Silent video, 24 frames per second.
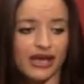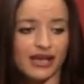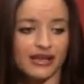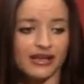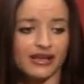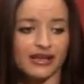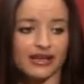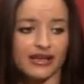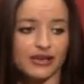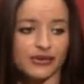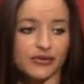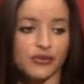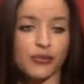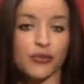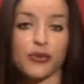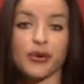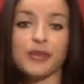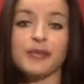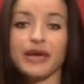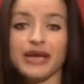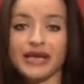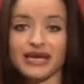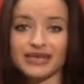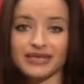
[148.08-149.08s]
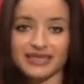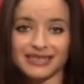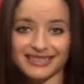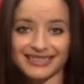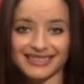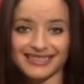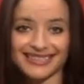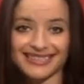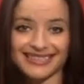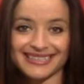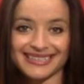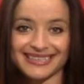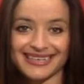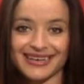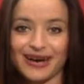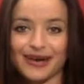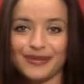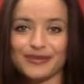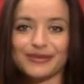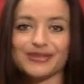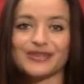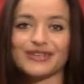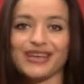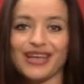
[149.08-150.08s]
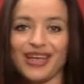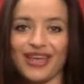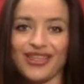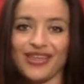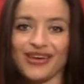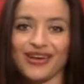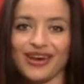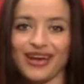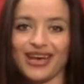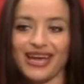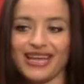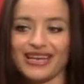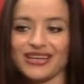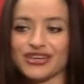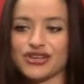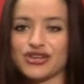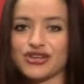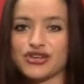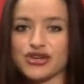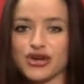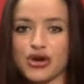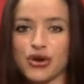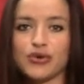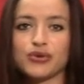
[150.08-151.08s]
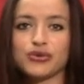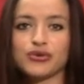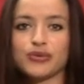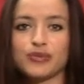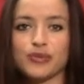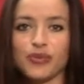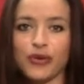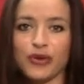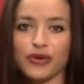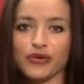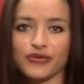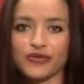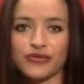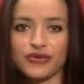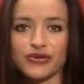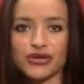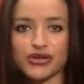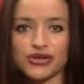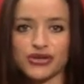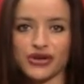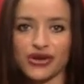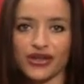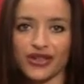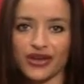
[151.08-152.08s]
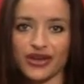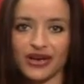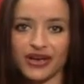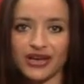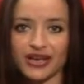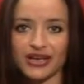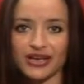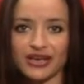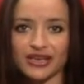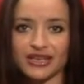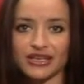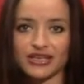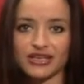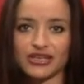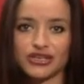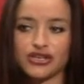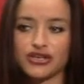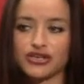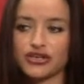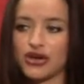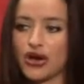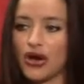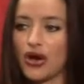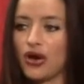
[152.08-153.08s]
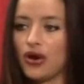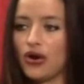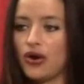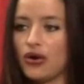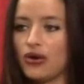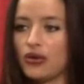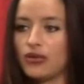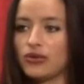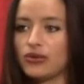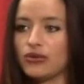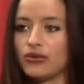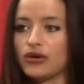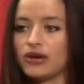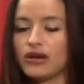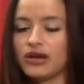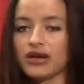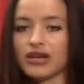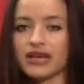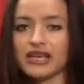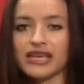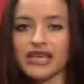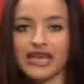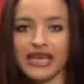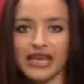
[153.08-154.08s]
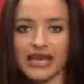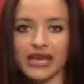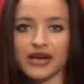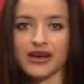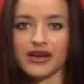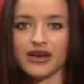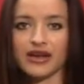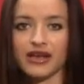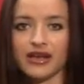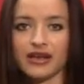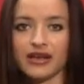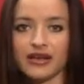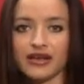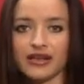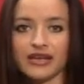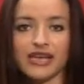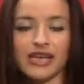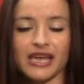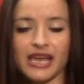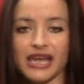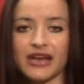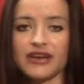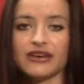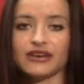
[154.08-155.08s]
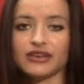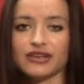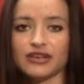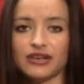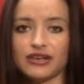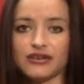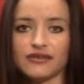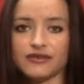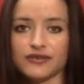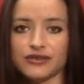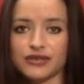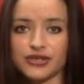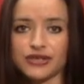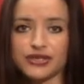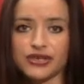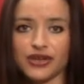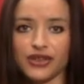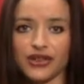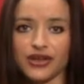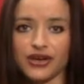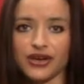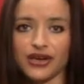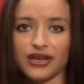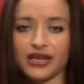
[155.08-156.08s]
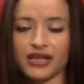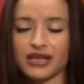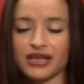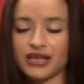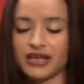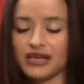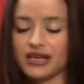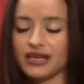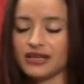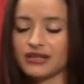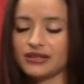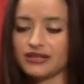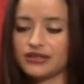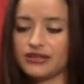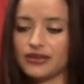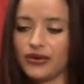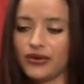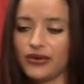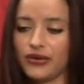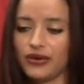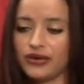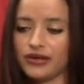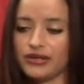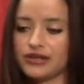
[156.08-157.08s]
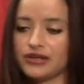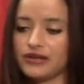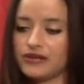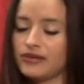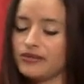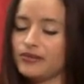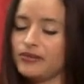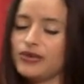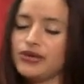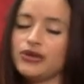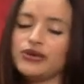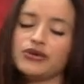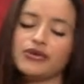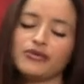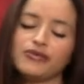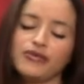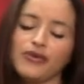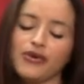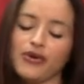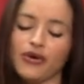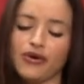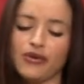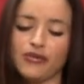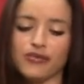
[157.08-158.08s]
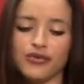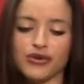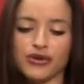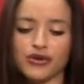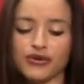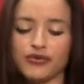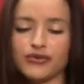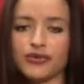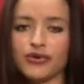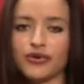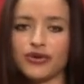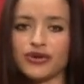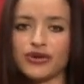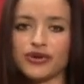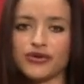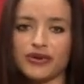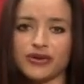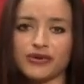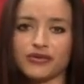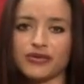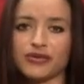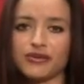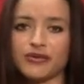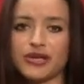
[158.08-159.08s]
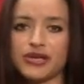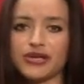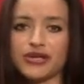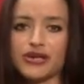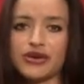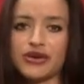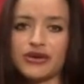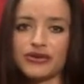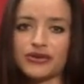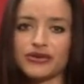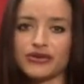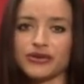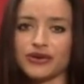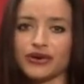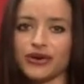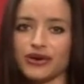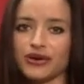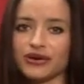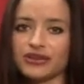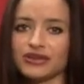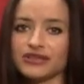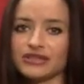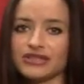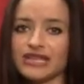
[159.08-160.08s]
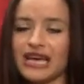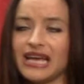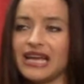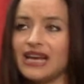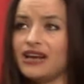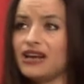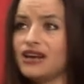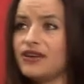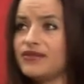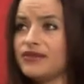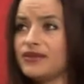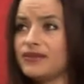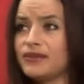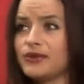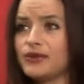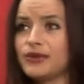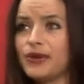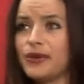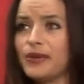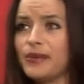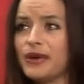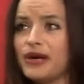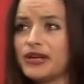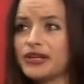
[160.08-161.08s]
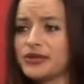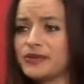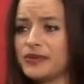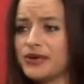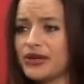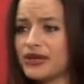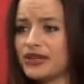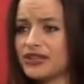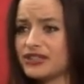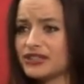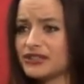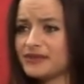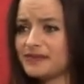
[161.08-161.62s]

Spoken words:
as women, come together and show support for each other, show care and love for each other. So it's beautiful, beautiful transformational circles. I love them so much because